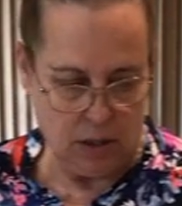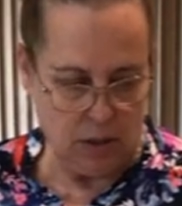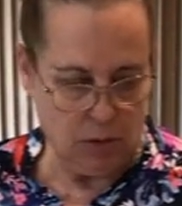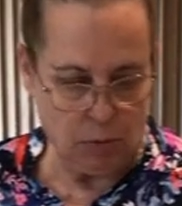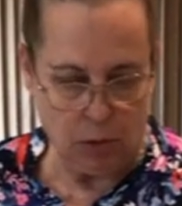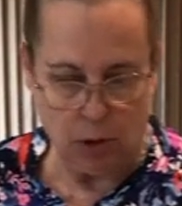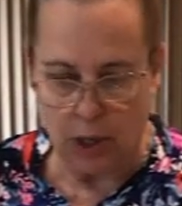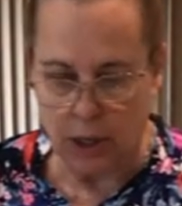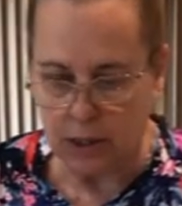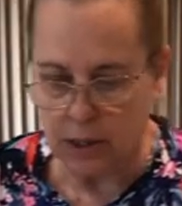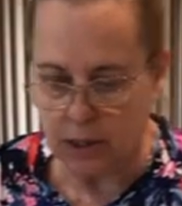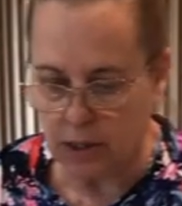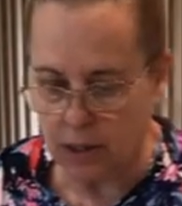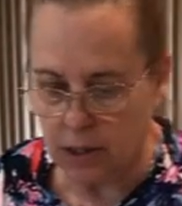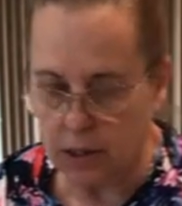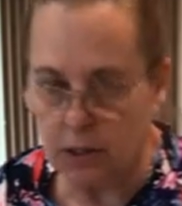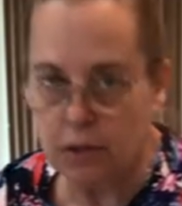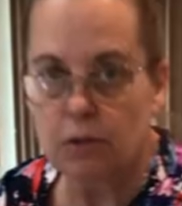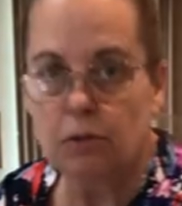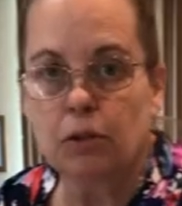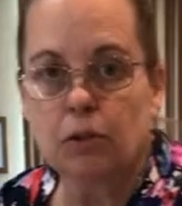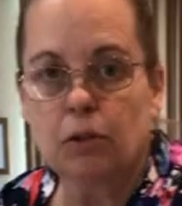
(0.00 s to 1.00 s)

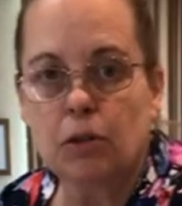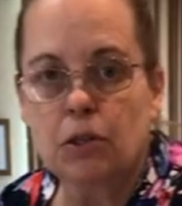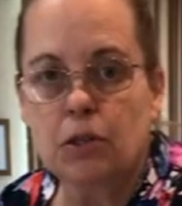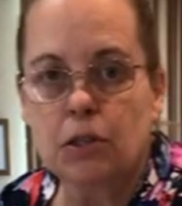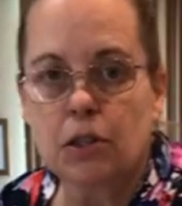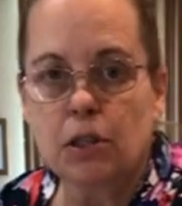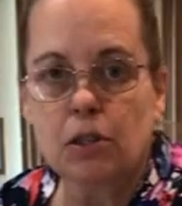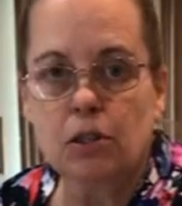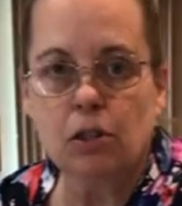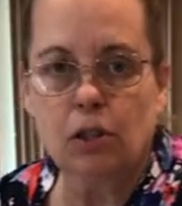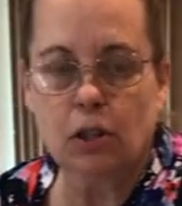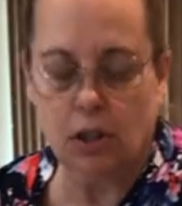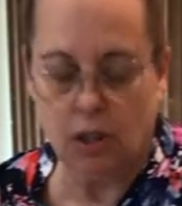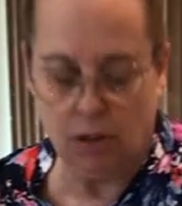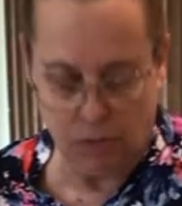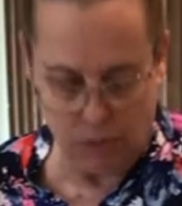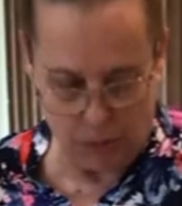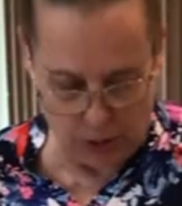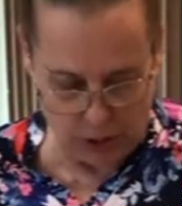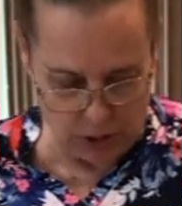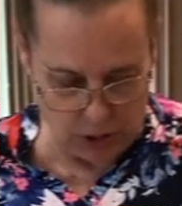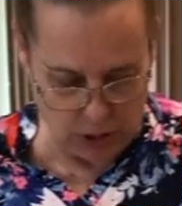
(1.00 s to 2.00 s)
process. You notice I took off
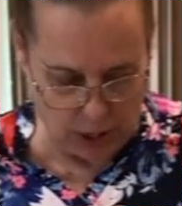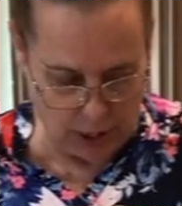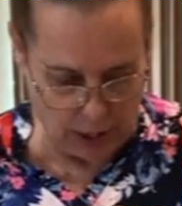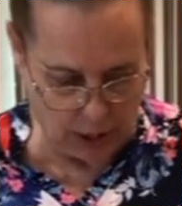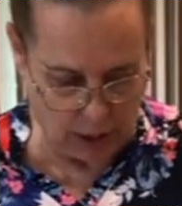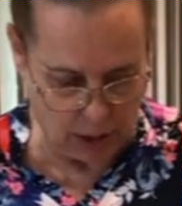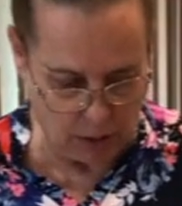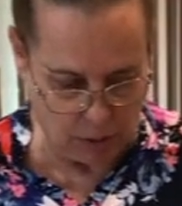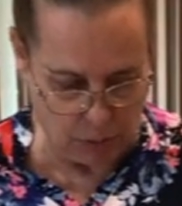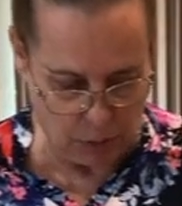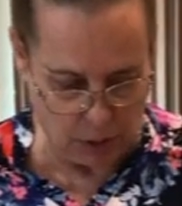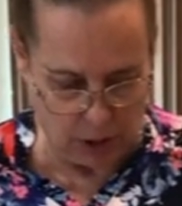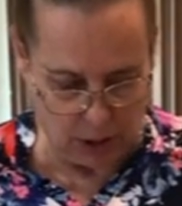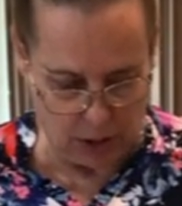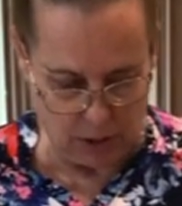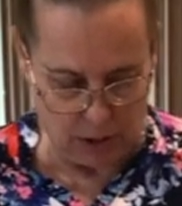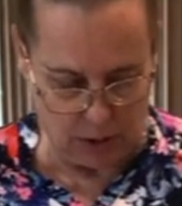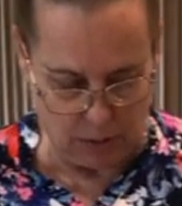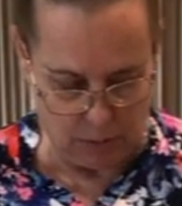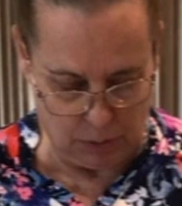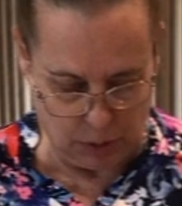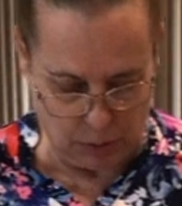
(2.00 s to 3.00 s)
my jacket because
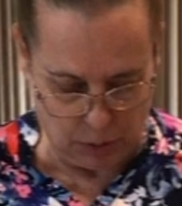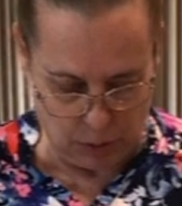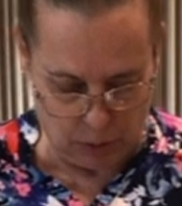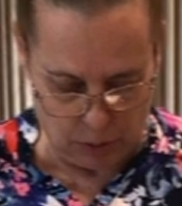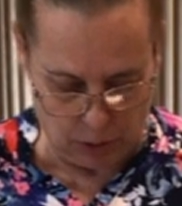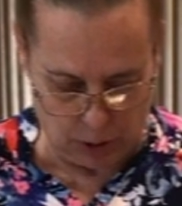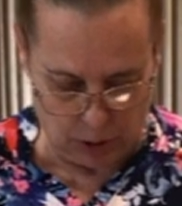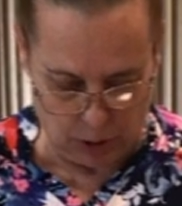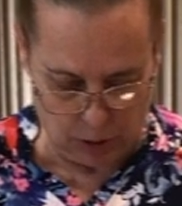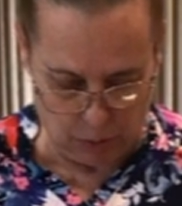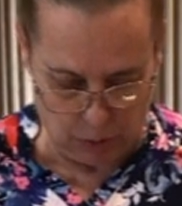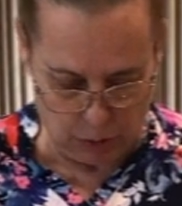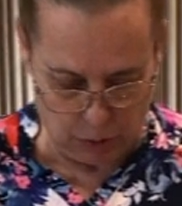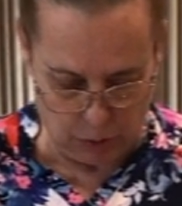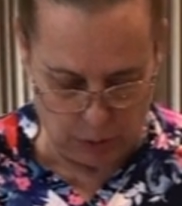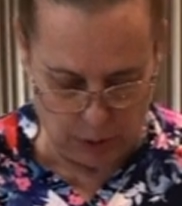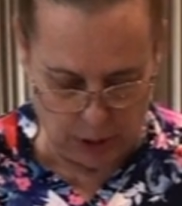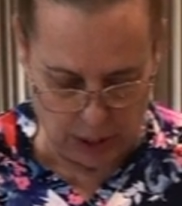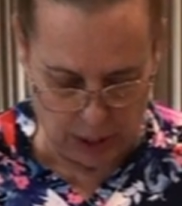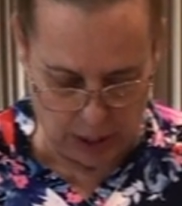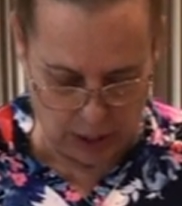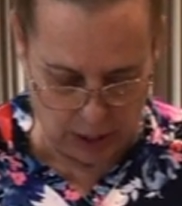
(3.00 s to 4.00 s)
I'm going to be working with my
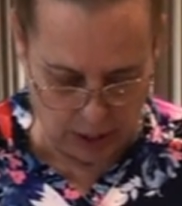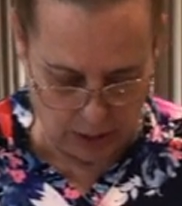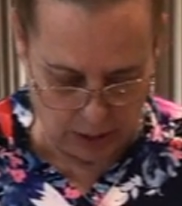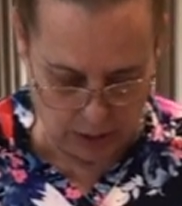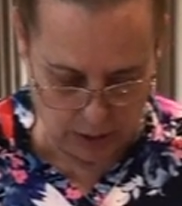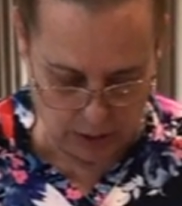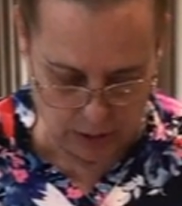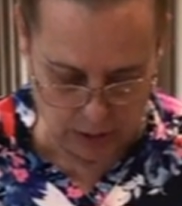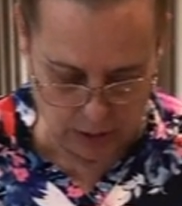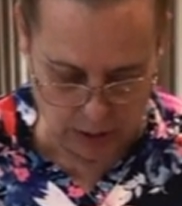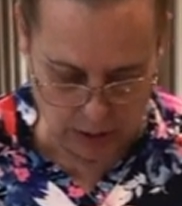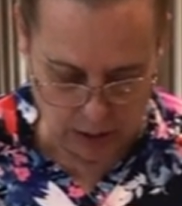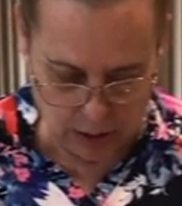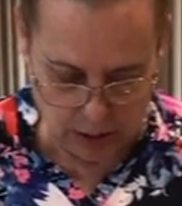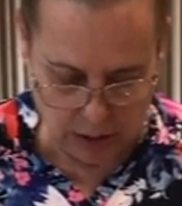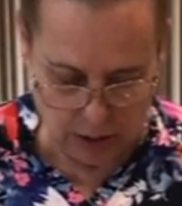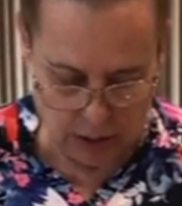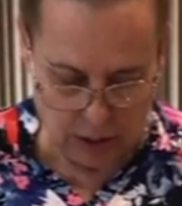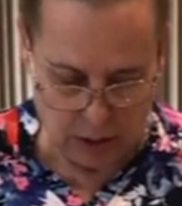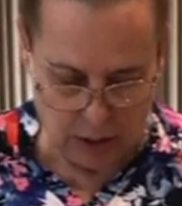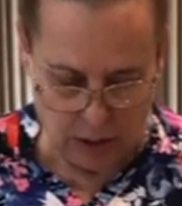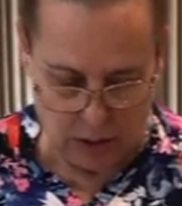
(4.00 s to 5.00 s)
hands.
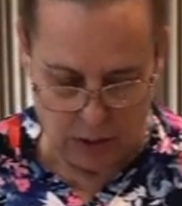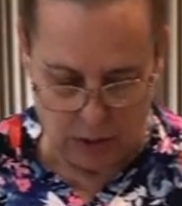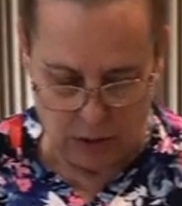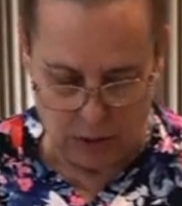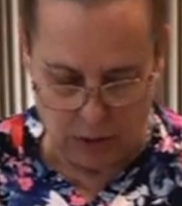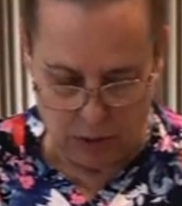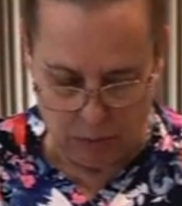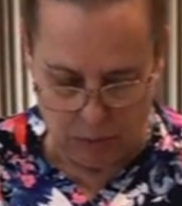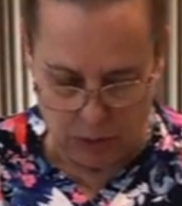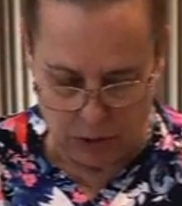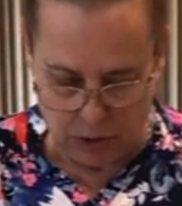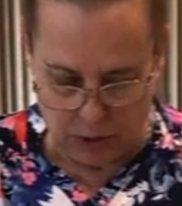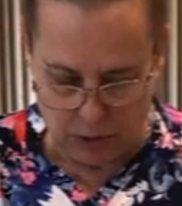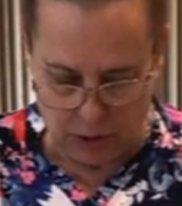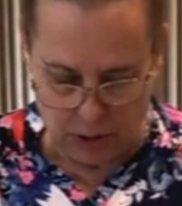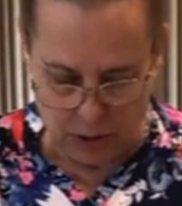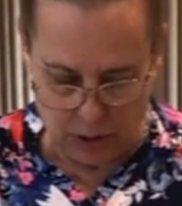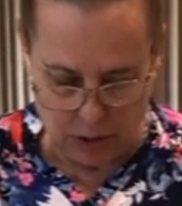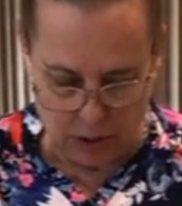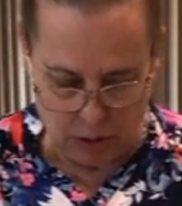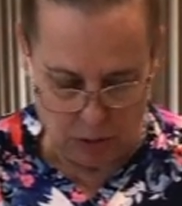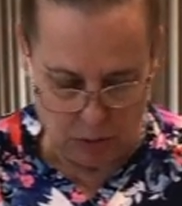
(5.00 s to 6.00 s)
So I'm just going
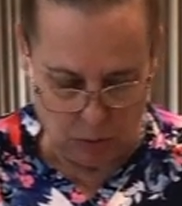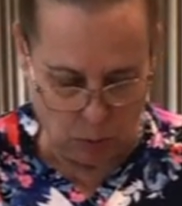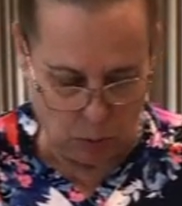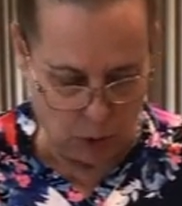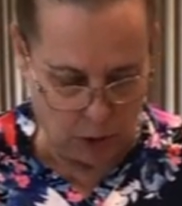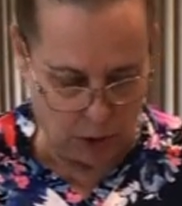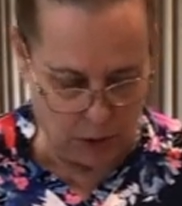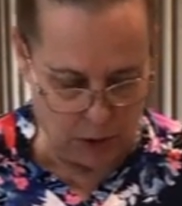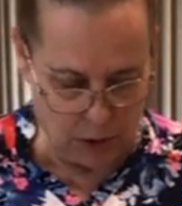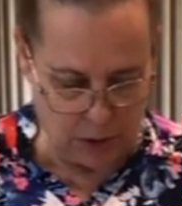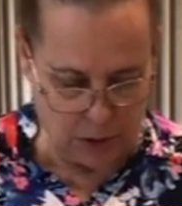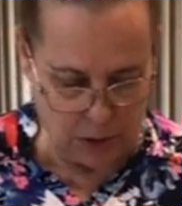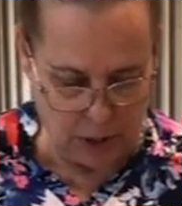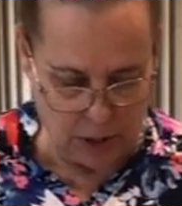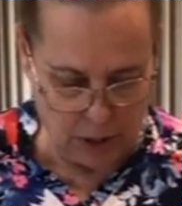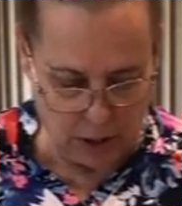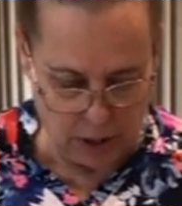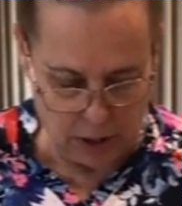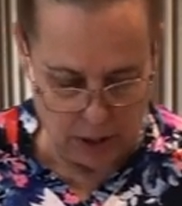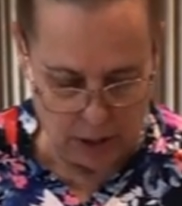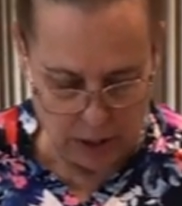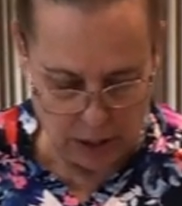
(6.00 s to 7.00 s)
to work this
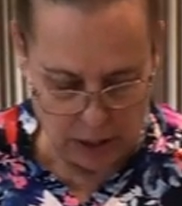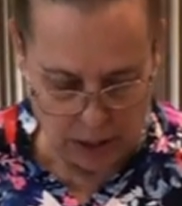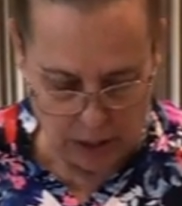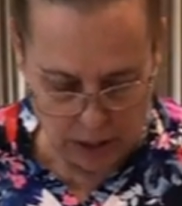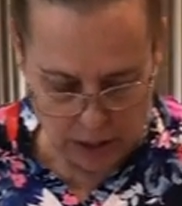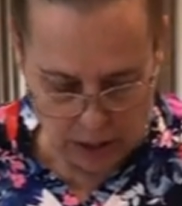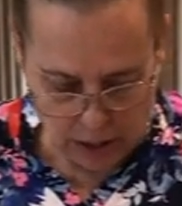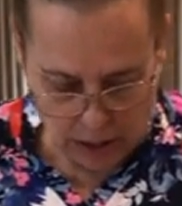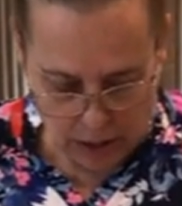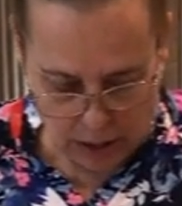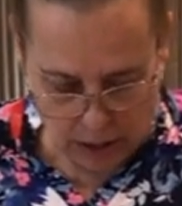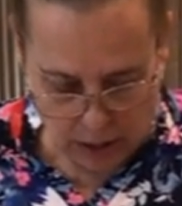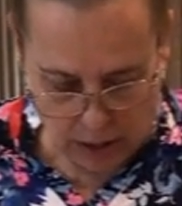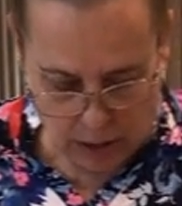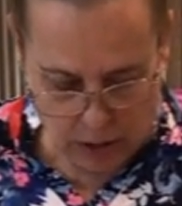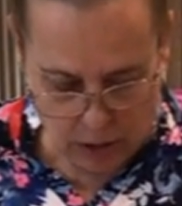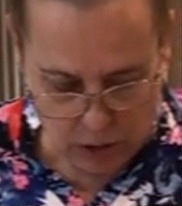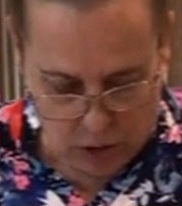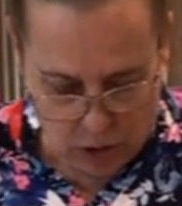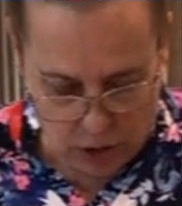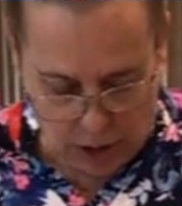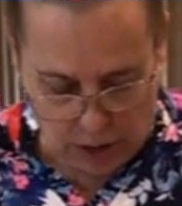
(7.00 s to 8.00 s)
in
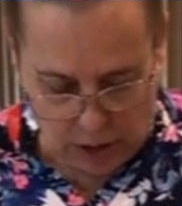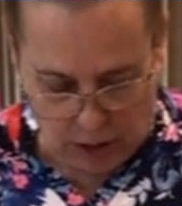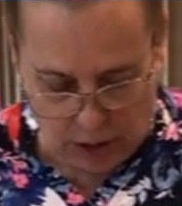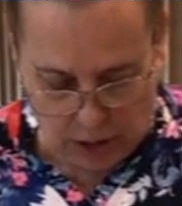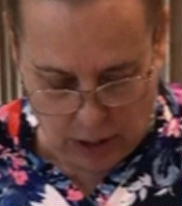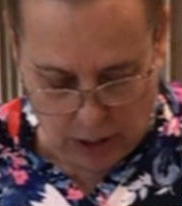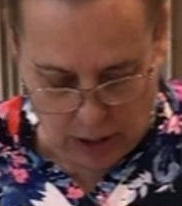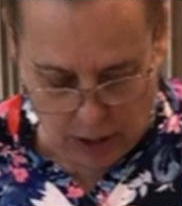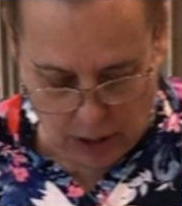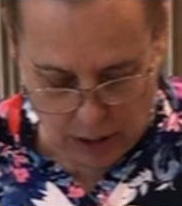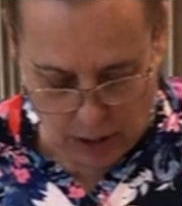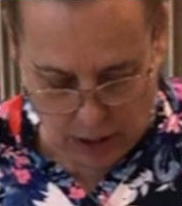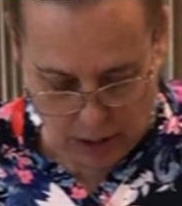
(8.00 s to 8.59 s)
gently.